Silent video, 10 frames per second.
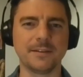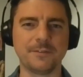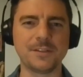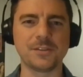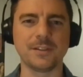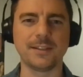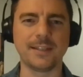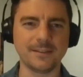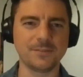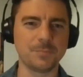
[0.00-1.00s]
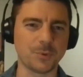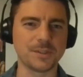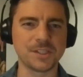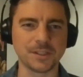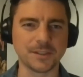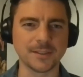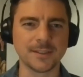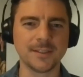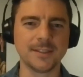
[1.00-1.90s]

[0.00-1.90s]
eventually get to Portugal,